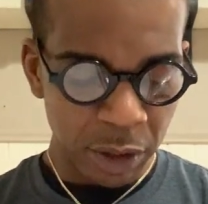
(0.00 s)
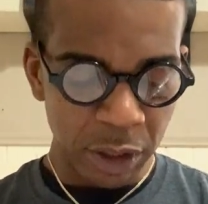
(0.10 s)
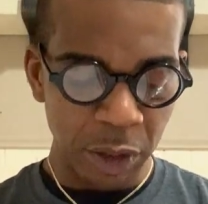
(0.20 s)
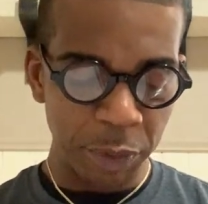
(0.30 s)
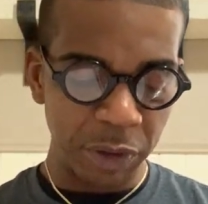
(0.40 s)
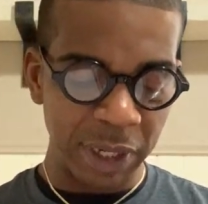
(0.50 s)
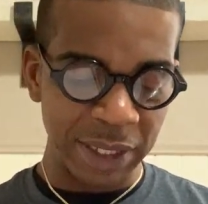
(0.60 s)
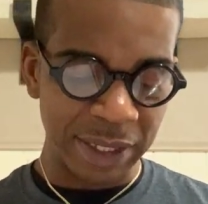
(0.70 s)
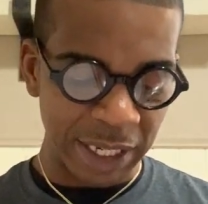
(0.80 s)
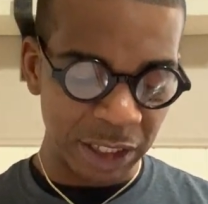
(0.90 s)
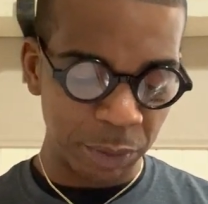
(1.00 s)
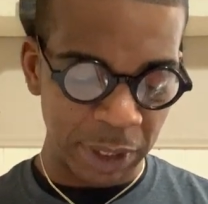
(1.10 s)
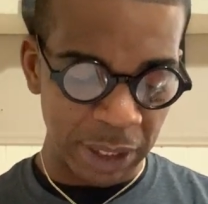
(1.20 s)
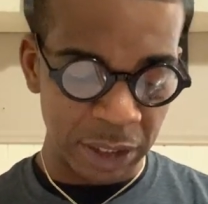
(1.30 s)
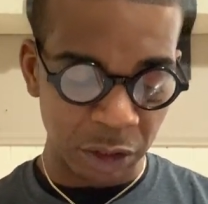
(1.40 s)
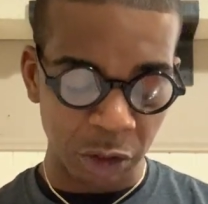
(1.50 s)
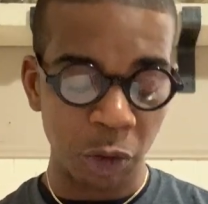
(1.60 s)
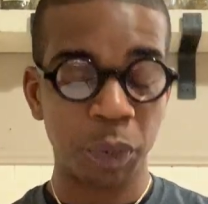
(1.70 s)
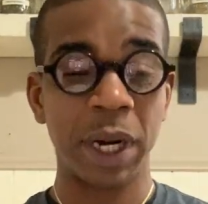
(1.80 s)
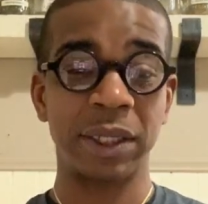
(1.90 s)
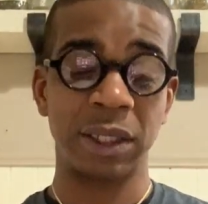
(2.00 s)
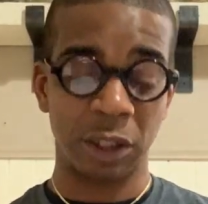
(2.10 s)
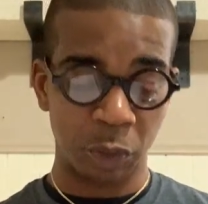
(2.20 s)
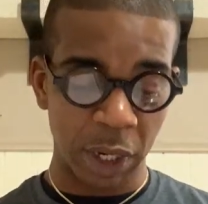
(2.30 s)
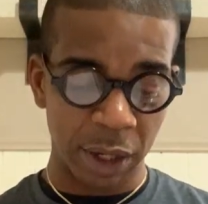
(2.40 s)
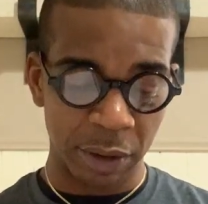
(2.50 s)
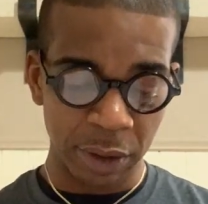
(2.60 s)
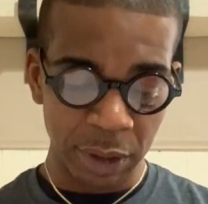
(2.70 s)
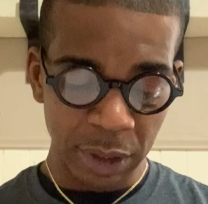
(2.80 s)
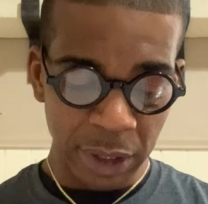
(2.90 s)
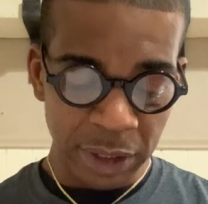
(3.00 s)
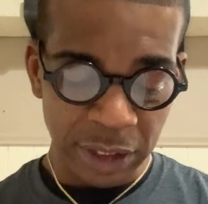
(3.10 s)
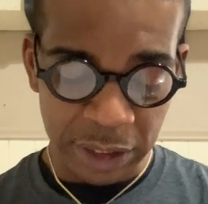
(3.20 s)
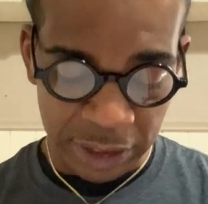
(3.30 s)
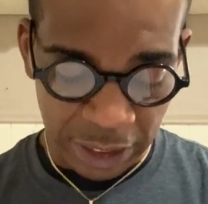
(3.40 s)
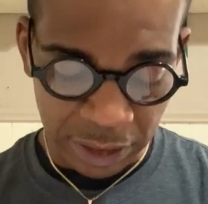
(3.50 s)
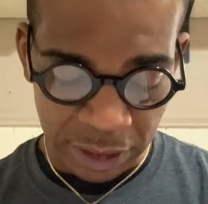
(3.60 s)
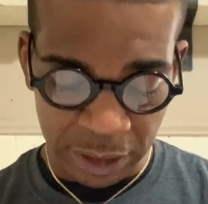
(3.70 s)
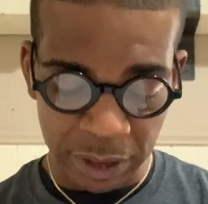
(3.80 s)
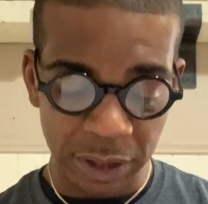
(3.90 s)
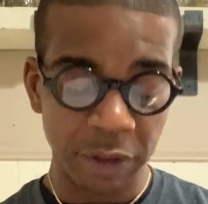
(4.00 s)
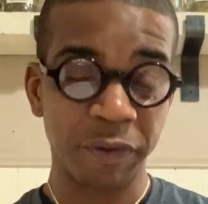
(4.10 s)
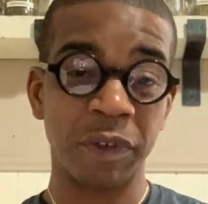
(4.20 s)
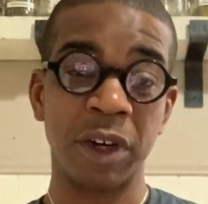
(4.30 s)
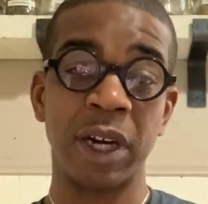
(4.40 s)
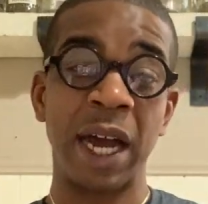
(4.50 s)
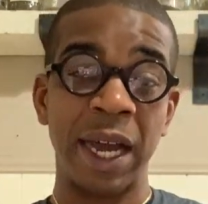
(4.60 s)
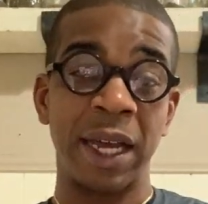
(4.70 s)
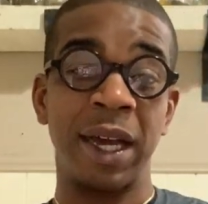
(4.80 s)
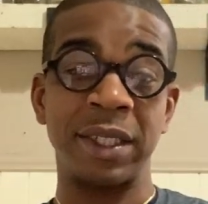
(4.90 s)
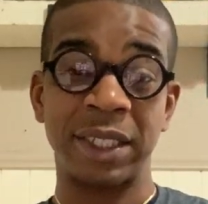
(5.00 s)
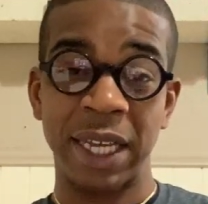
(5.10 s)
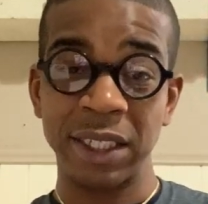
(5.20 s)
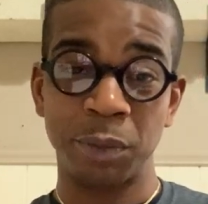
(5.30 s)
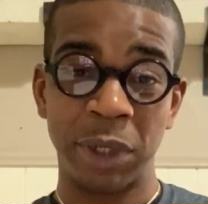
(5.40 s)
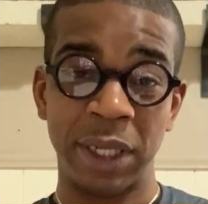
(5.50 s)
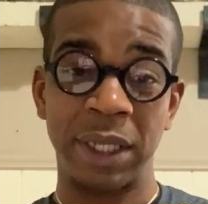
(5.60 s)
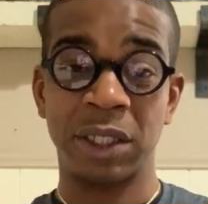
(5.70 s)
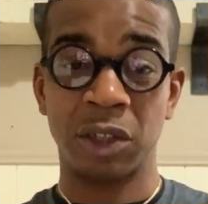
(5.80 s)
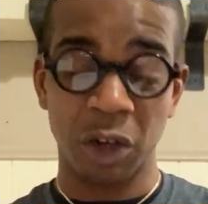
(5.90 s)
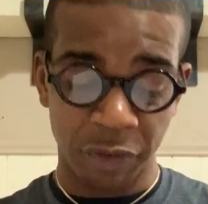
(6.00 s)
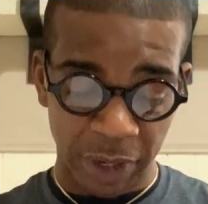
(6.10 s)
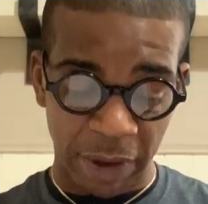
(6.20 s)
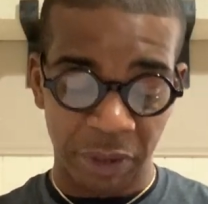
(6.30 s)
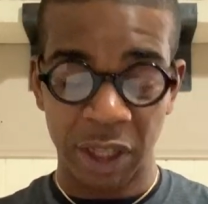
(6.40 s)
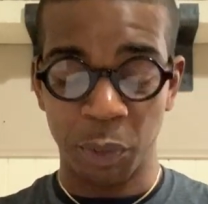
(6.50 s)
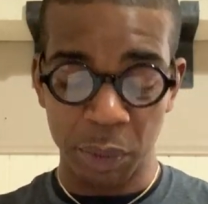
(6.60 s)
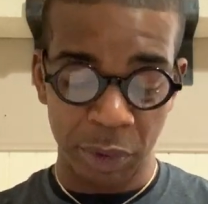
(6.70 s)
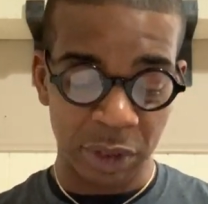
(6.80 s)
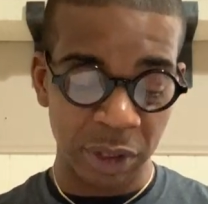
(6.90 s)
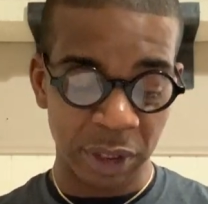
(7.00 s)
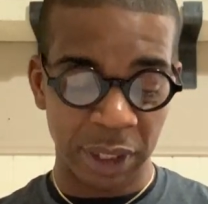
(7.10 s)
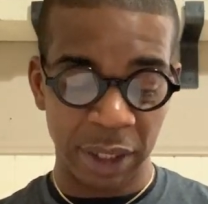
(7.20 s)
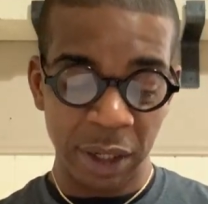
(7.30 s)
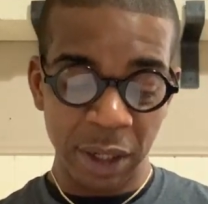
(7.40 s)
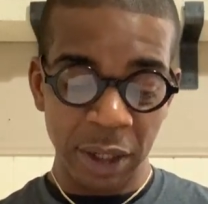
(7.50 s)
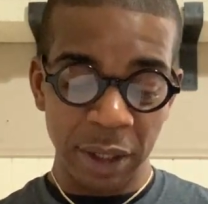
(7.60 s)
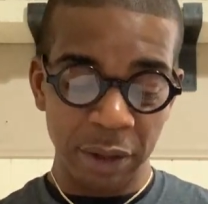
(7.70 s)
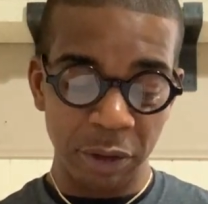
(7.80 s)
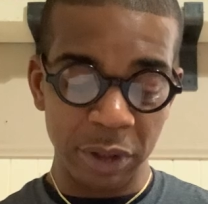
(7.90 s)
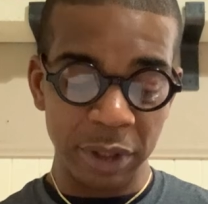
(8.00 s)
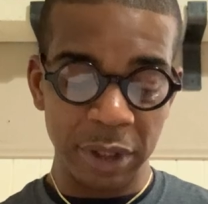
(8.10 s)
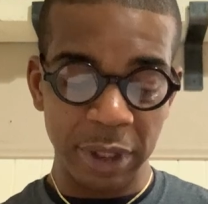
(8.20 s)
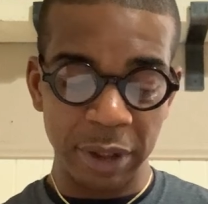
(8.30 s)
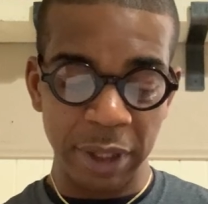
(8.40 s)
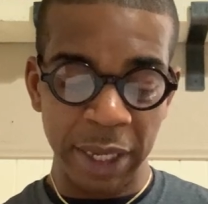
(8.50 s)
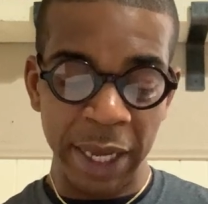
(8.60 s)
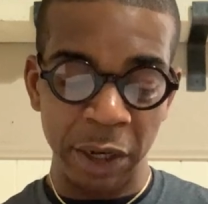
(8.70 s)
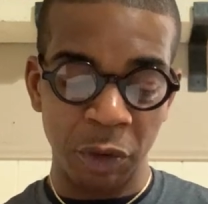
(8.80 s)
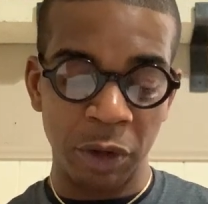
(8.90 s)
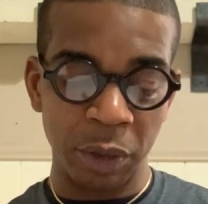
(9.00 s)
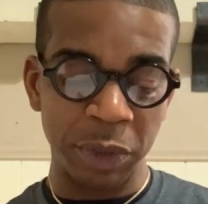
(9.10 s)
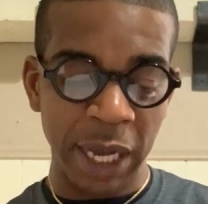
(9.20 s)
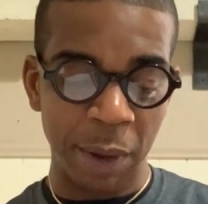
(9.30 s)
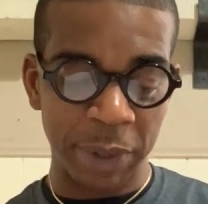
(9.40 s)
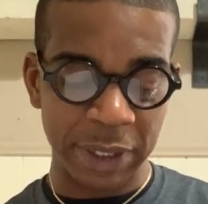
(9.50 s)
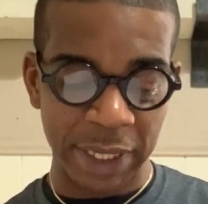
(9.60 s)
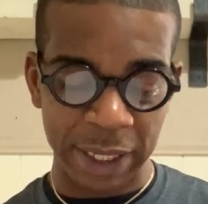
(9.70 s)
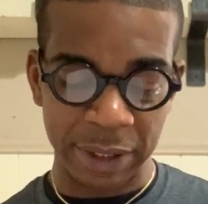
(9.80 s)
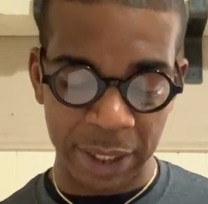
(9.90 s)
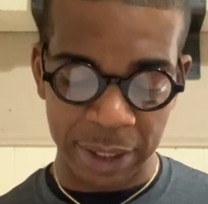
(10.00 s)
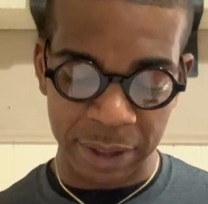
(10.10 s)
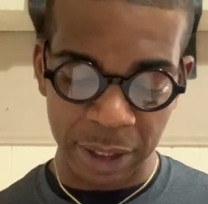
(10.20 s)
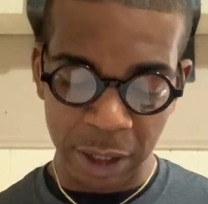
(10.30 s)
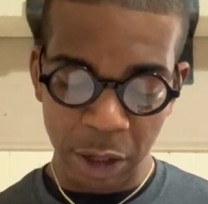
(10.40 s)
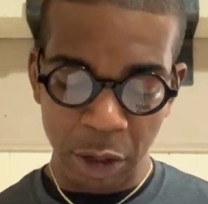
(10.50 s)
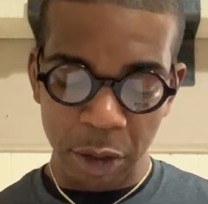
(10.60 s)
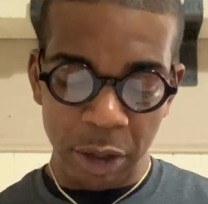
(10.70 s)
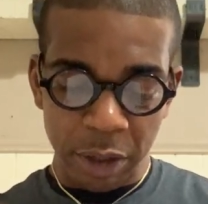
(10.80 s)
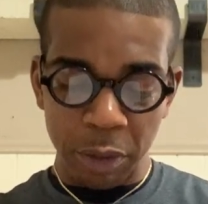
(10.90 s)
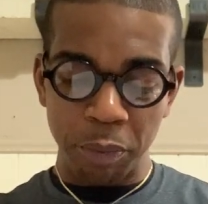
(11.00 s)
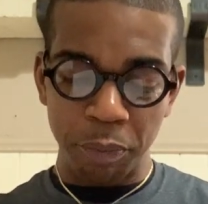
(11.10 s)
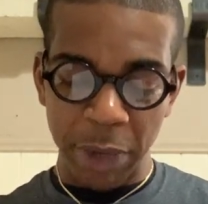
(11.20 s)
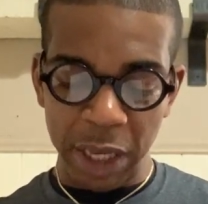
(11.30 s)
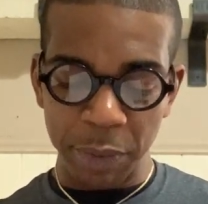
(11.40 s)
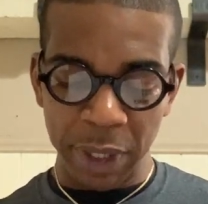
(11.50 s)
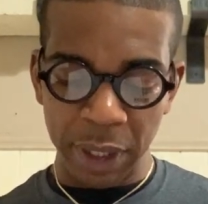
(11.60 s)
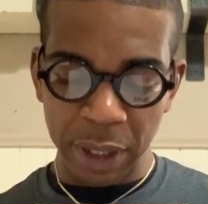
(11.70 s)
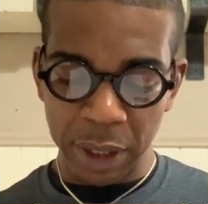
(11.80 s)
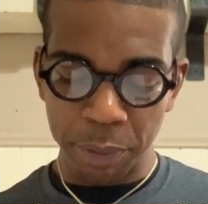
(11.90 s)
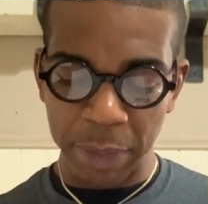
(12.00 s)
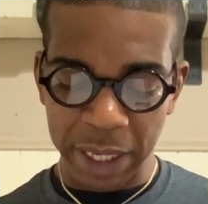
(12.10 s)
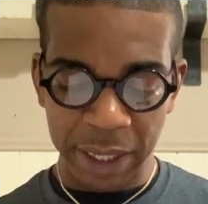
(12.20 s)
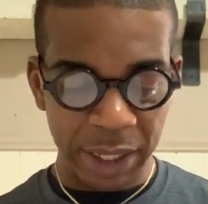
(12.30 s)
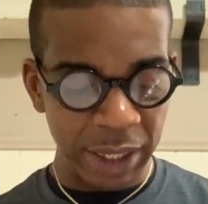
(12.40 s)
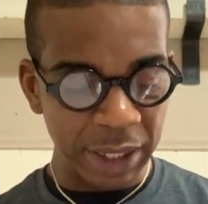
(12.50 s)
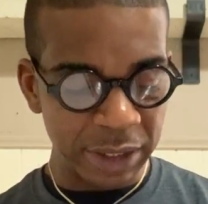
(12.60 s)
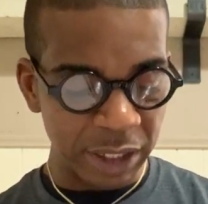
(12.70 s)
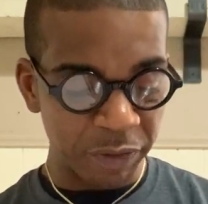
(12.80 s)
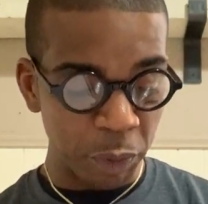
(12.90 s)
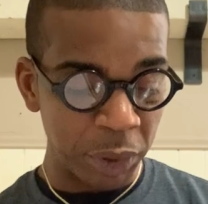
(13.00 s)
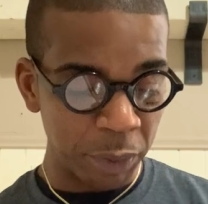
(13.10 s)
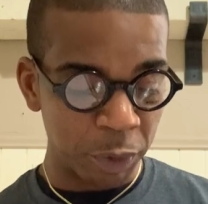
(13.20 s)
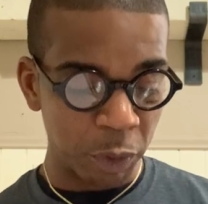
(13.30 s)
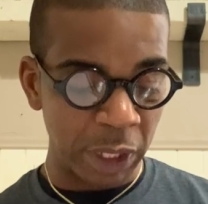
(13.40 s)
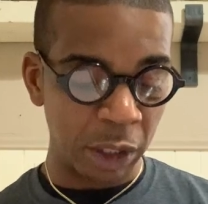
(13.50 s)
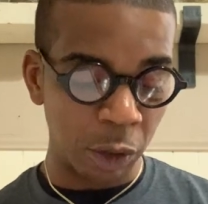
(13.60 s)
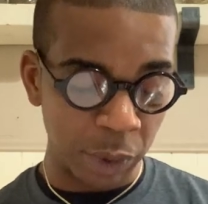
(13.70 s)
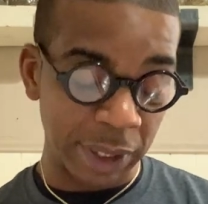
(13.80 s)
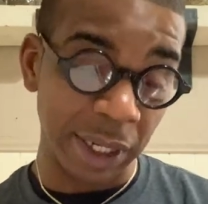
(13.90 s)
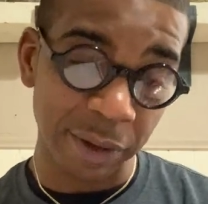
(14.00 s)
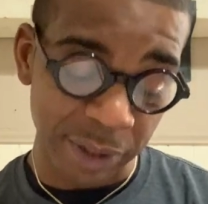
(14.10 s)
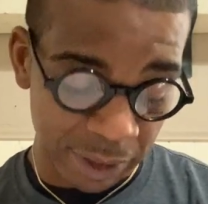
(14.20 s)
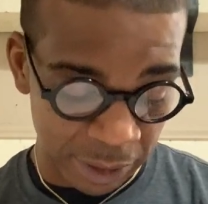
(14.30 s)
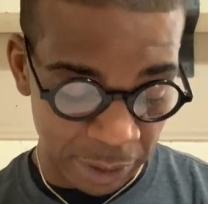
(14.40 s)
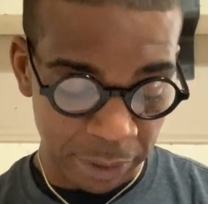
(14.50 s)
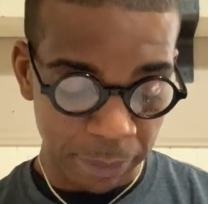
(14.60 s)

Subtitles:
Community Assessment and Circle process as well. Suggestions for our assessment and survey after young people took it hit on topics like this. Maybe make it easier for people with lower literacy.